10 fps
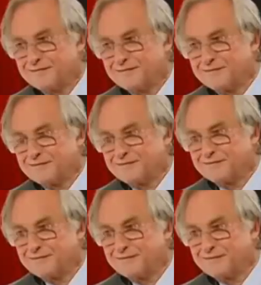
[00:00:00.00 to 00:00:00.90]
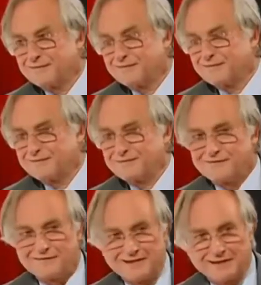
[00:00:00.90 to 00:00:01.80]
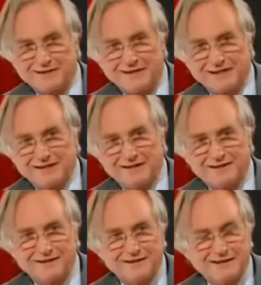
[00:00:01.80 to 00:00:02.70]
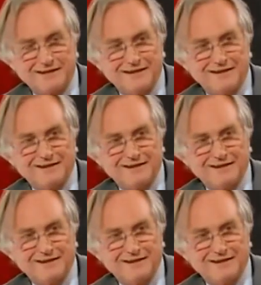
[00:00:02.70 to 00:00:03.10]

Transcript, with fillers: Other people have called you Darwin's Rottweiler, which is also kind of a funny title.